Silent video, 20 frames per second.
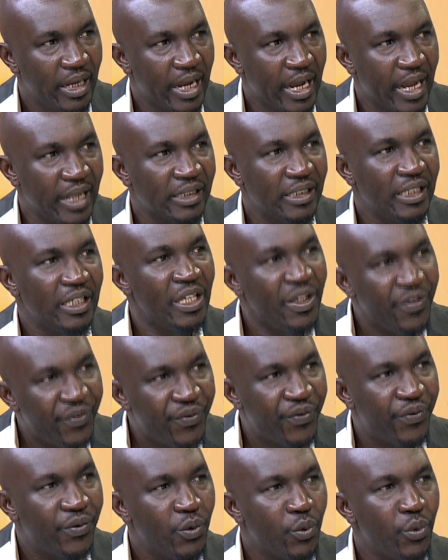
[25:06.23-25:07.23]
And
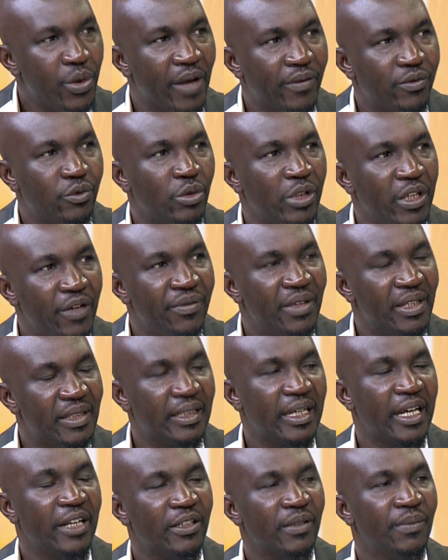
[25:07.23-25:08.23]
if we have to leave this
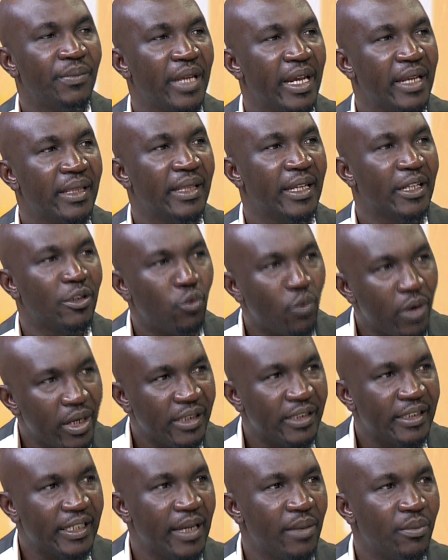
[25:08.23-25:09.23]
country behind, then
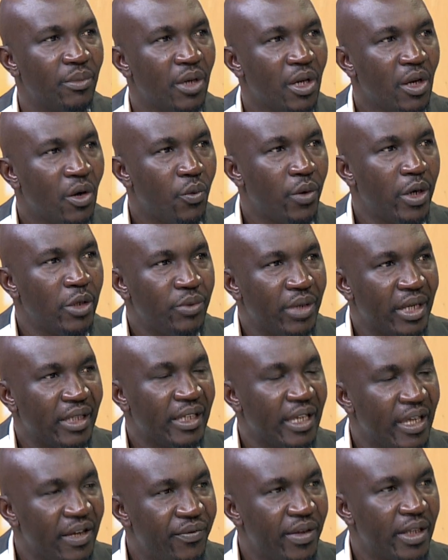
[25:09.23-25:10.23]
one time when we're
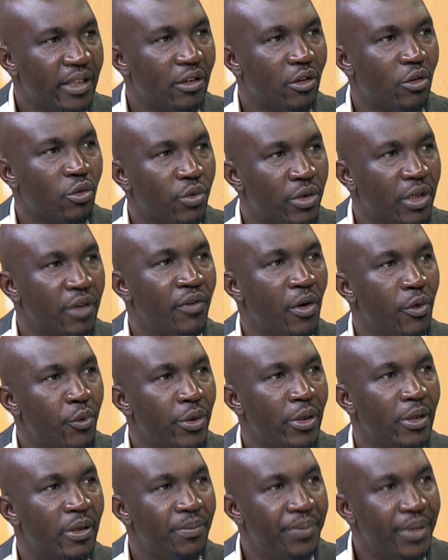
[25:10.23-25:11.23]
in heaven or wherever
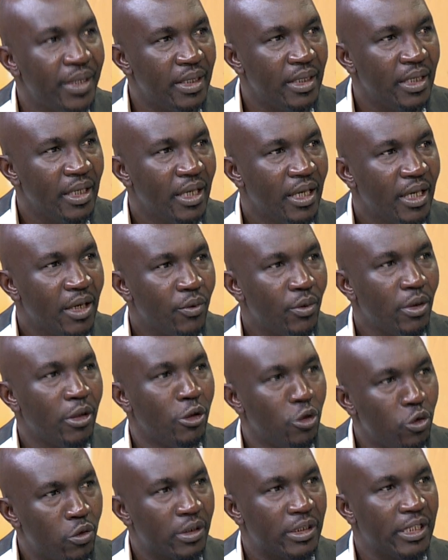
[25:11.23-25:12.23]
we will be, we'll
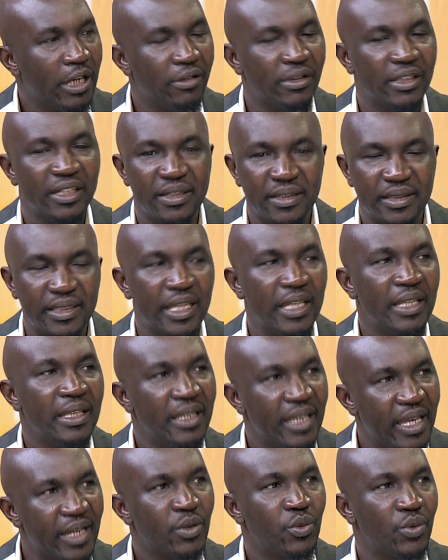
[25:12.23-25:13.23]
look down and say,
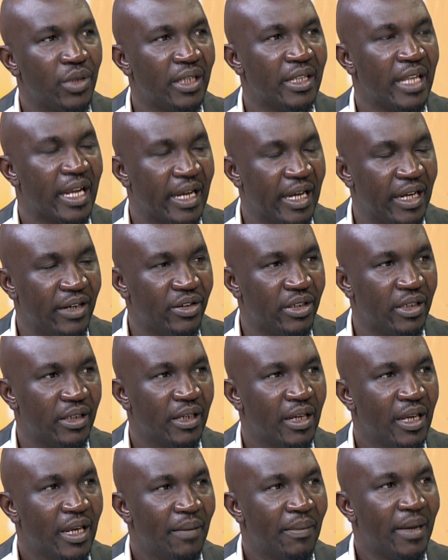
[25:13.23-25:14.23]
yes, we had a country.
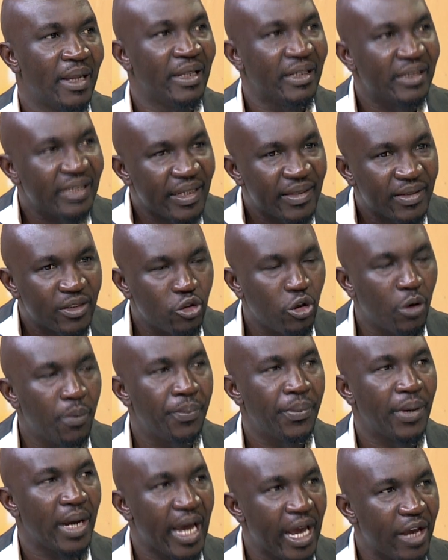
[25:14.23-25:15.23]
But let us stop
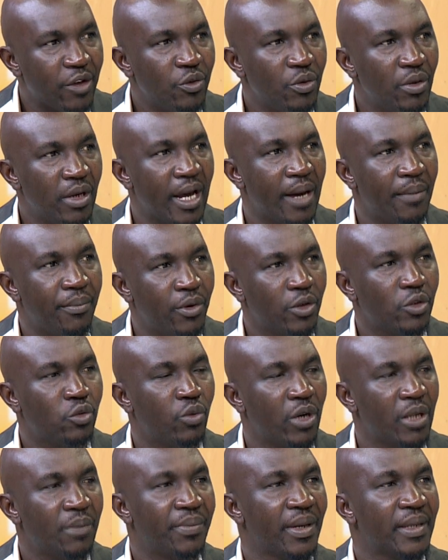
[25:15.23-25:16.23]
arguing about
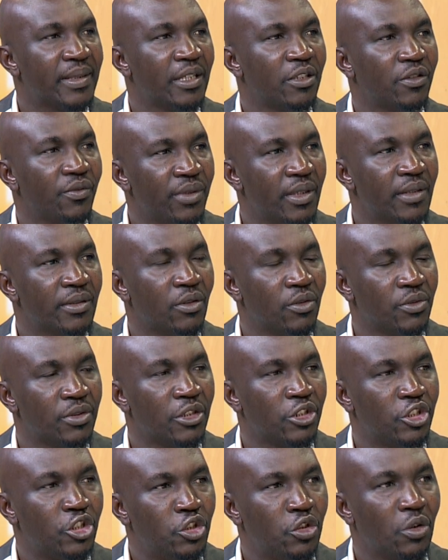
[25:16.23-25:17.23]
1% of this
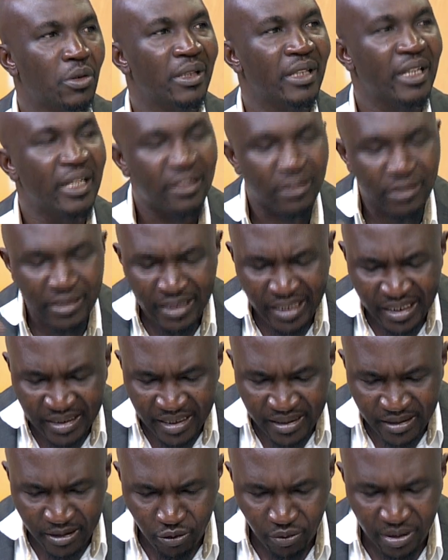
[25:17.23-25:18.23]
constitution. Let
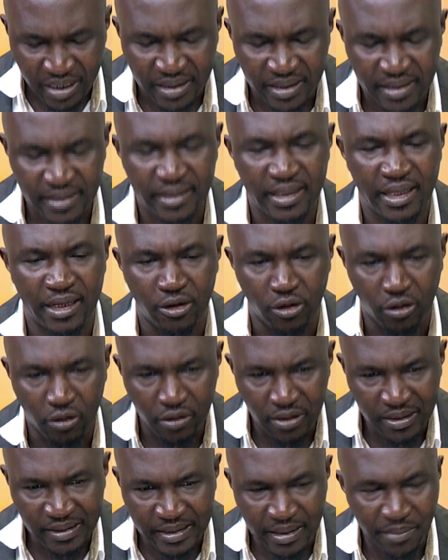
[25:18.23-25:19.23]
us look at this thing
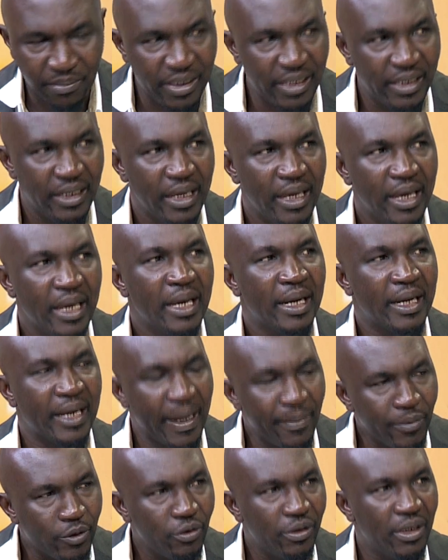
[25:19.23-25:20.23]
wholesomely,
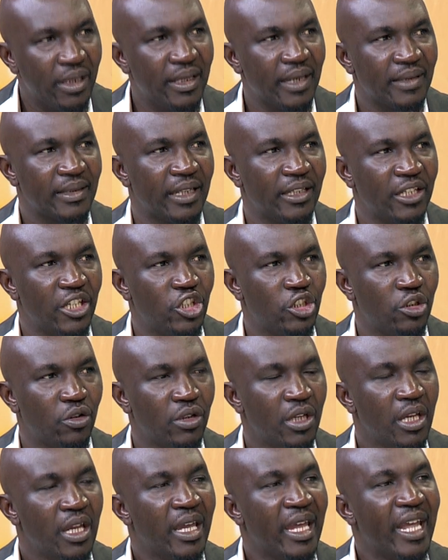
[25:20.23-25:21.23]
come together as a
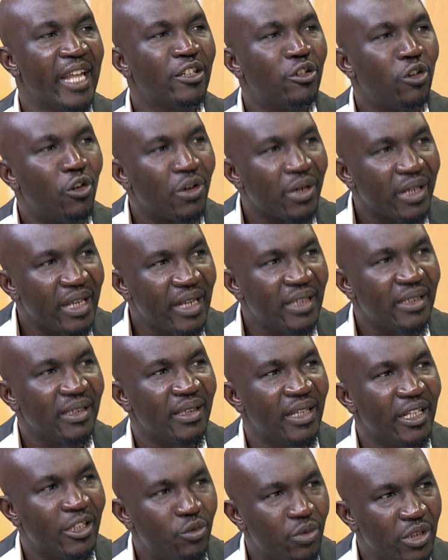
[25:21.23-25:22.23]
nation, and
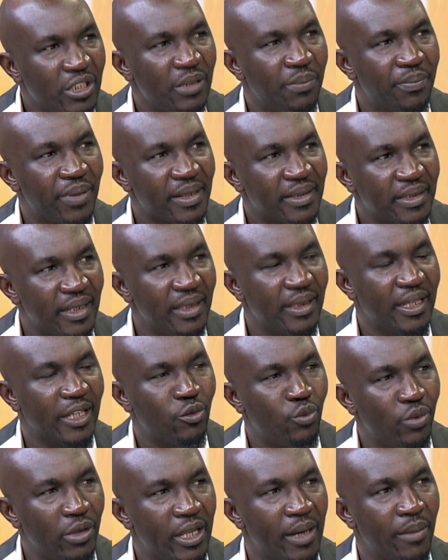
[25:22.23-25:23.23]
correct the 20%
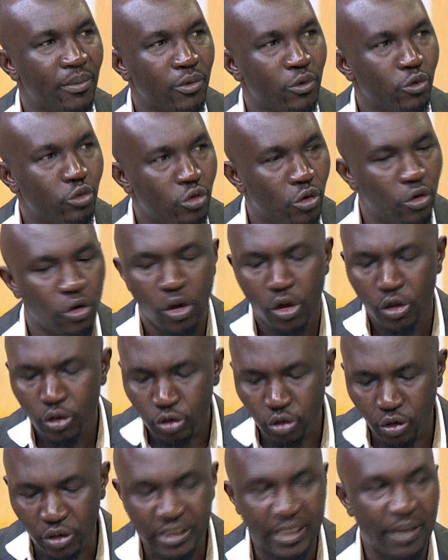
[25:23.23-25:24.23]
that William Ruto
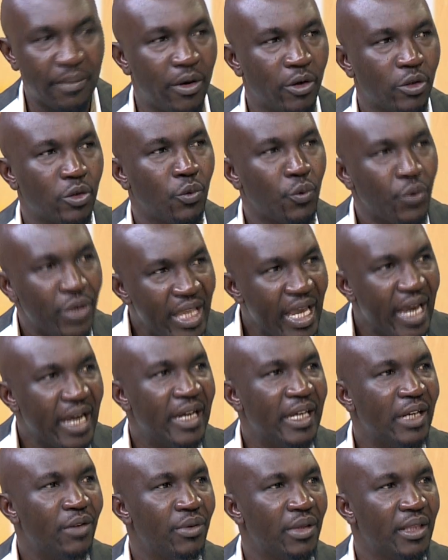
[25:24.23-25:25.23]
talked about. We
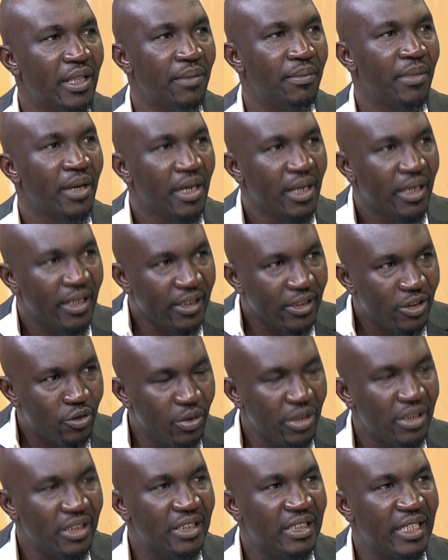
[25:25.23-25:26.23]
agree with him. In
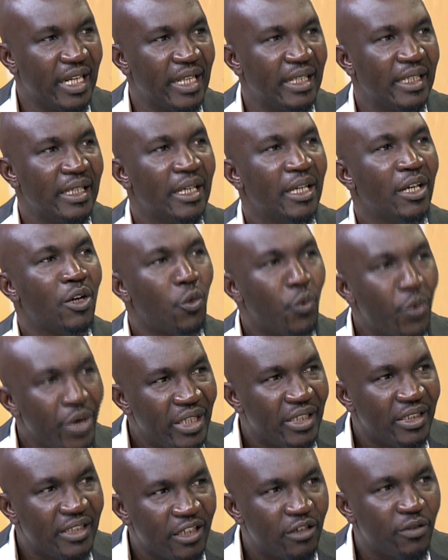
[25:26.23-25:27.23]
2010, we
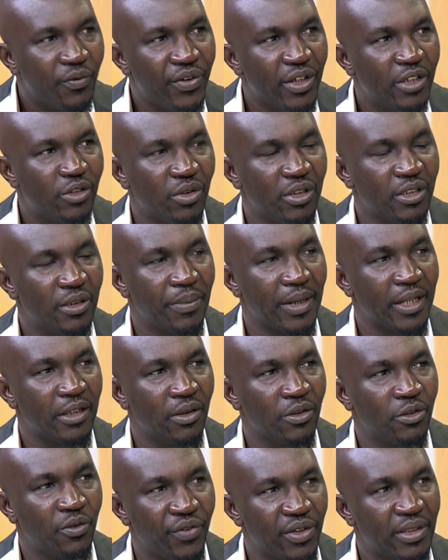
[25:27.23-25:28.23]
needed to fix
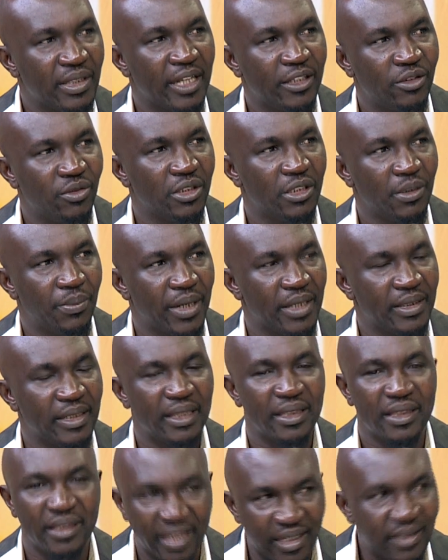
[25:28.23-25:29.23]
that
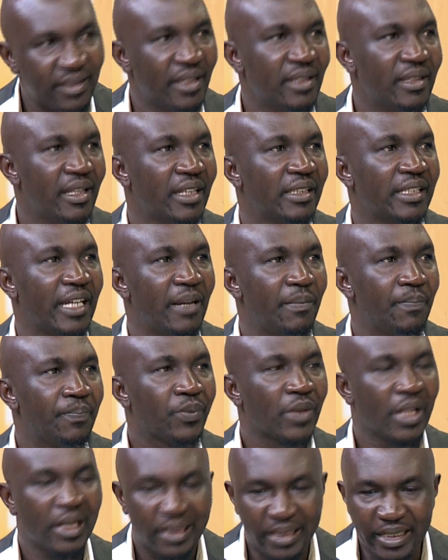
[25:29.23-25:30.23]
20%. This is the time.
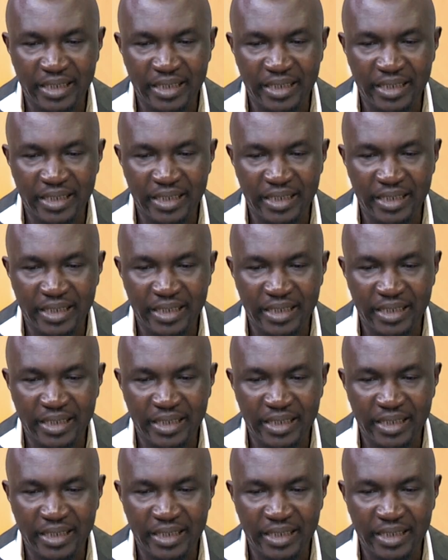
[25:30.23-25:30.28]
Okay.